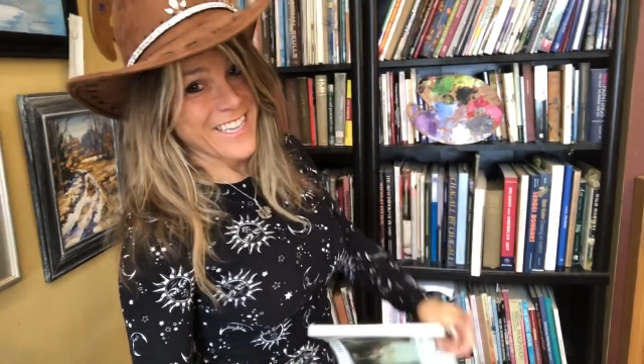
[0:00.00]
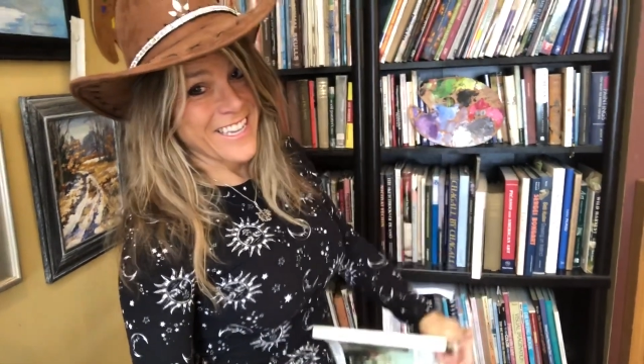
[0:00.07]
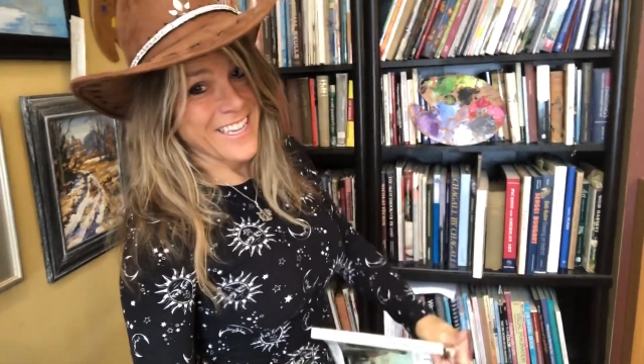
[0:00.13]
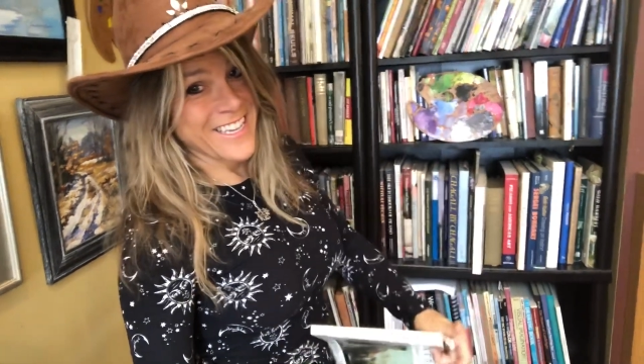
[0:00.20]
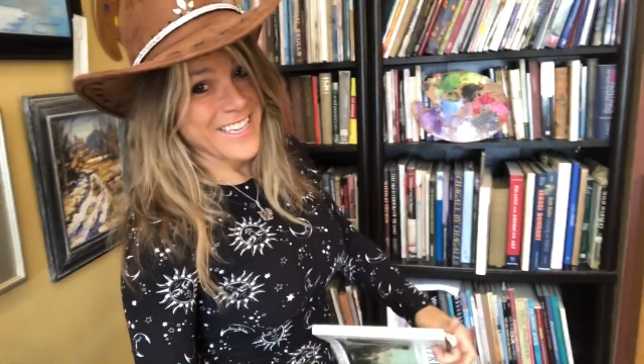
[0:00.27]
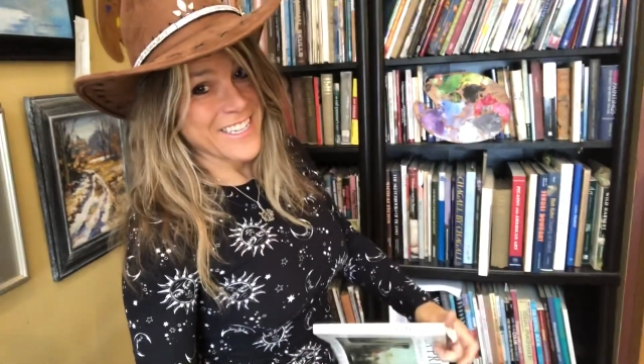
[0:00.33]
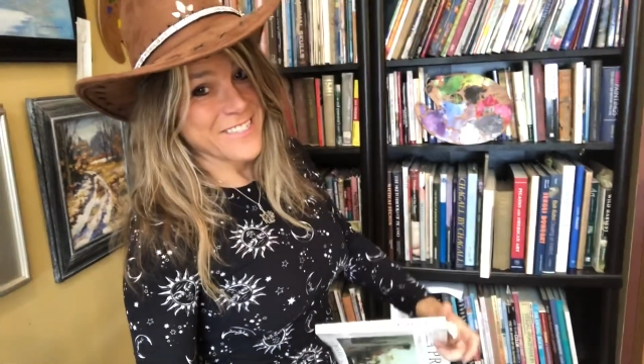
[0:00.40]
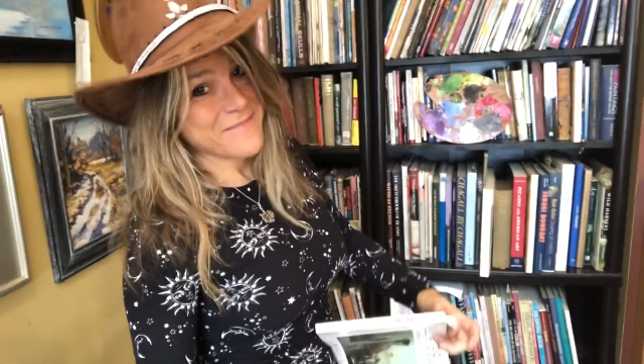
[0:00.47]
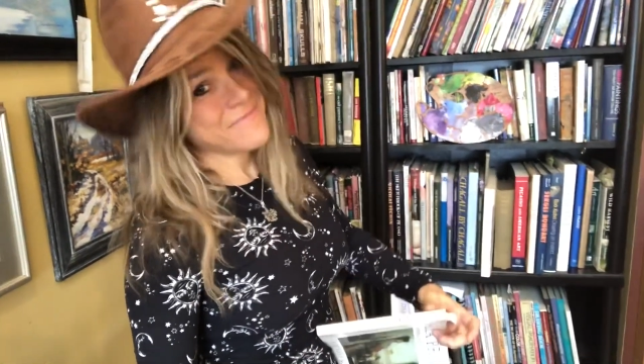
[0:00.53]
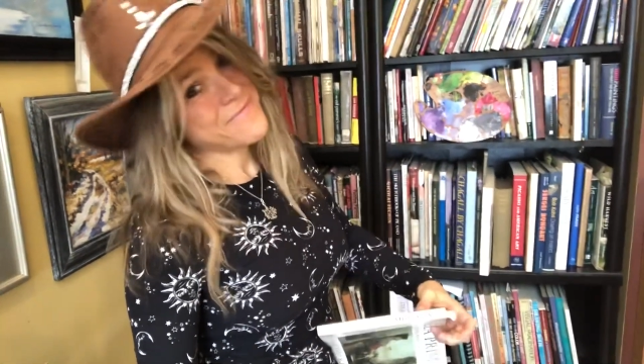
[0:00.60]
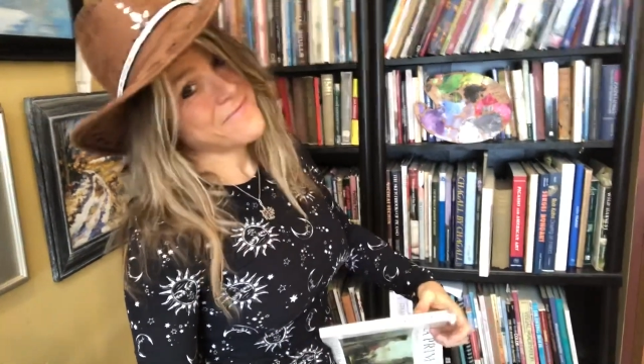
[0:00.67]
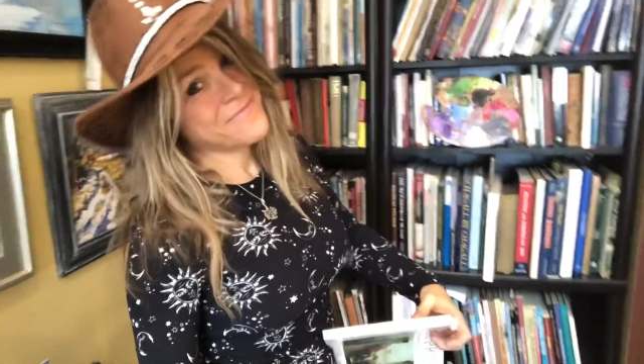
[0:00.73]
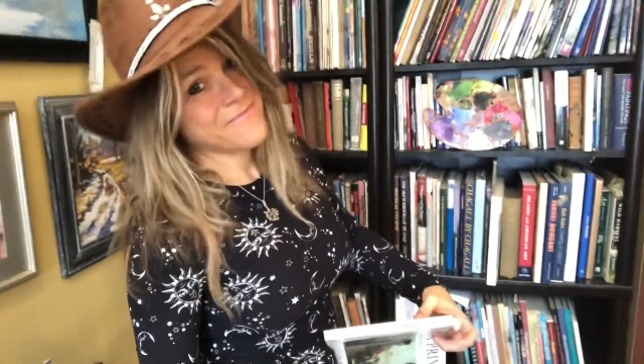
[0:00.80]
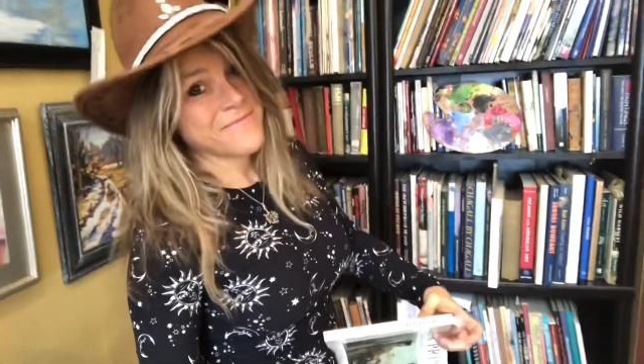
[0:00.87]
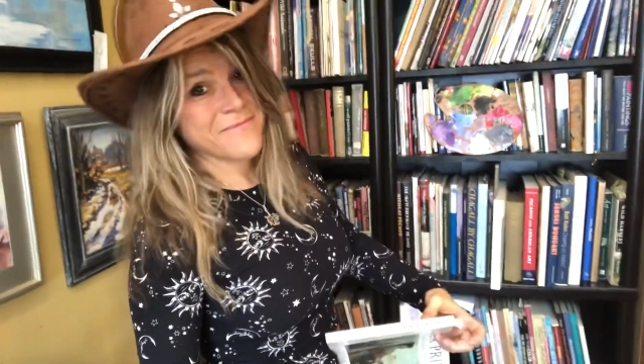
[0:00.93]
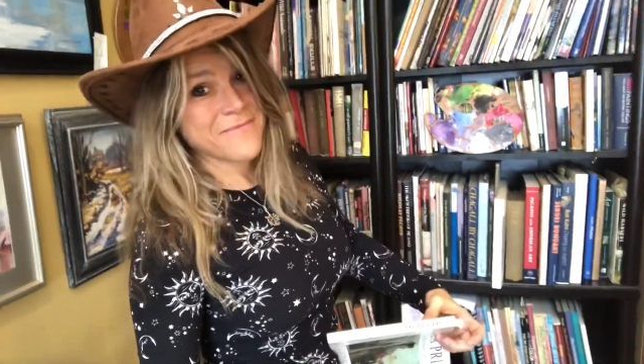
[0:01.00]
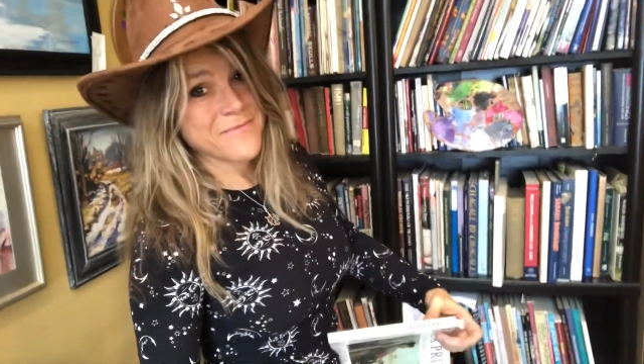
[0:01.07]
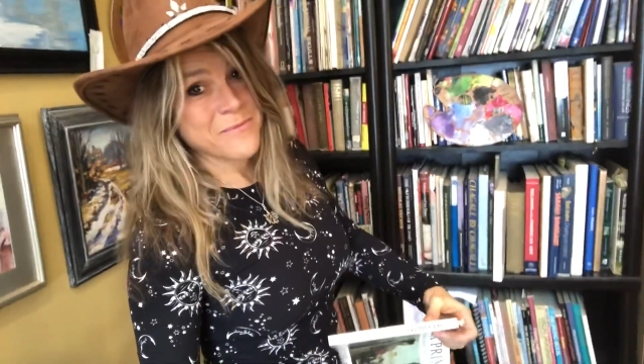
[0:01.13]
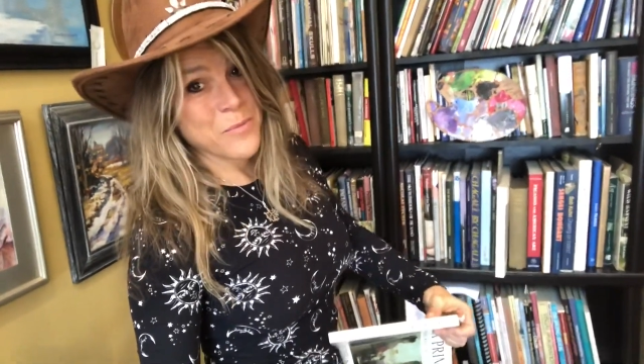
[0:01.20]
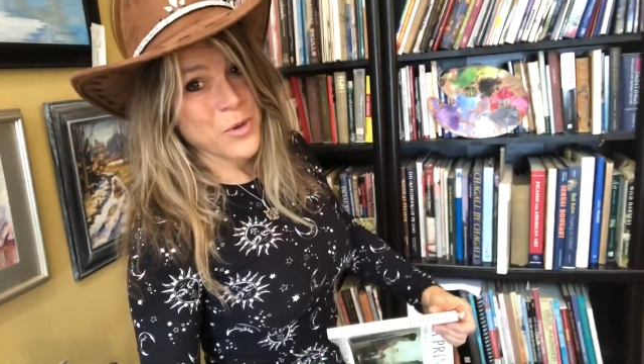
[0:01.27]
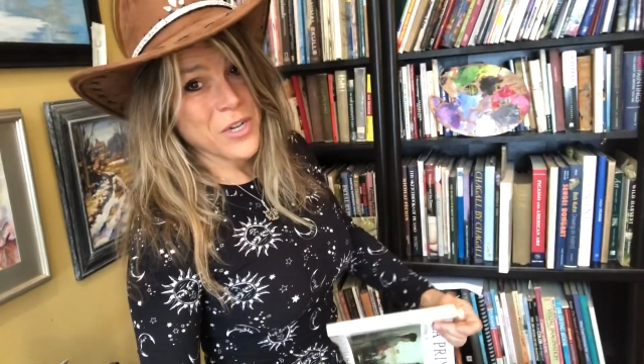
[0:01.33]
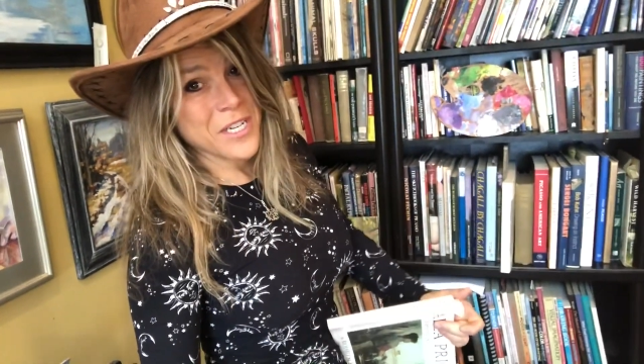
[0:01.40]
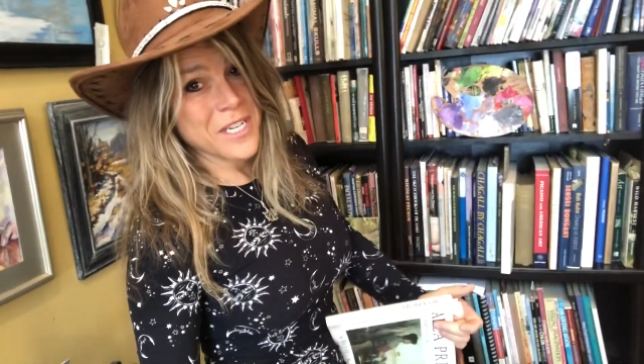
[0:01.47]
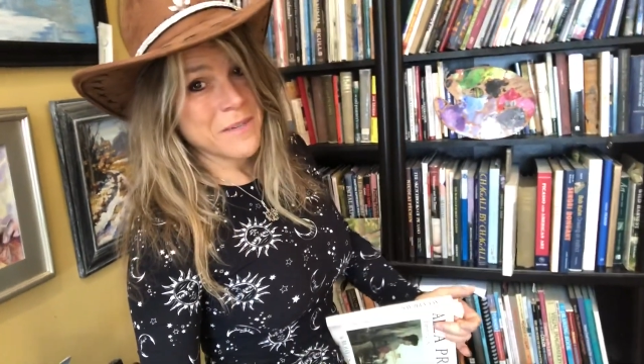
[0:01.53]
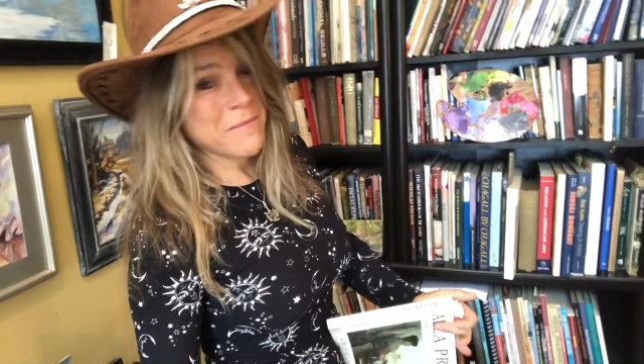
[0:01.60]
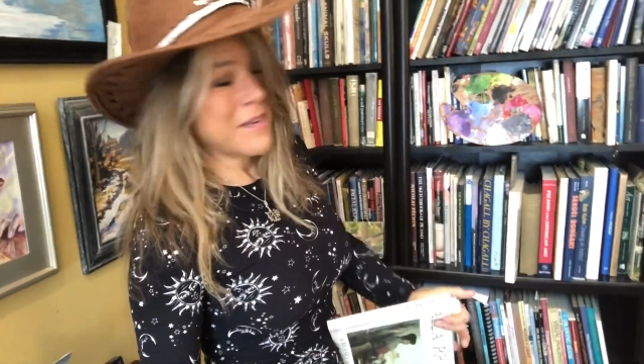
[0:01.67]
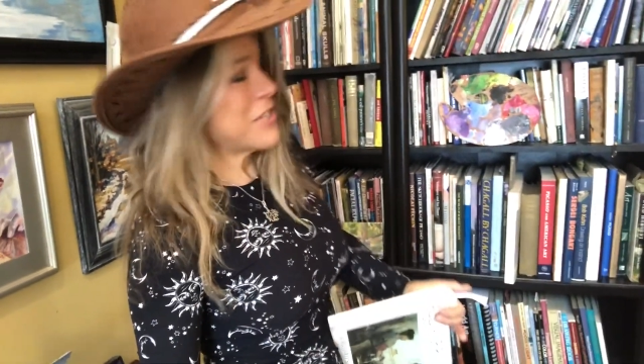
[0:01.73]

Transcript: and put it in my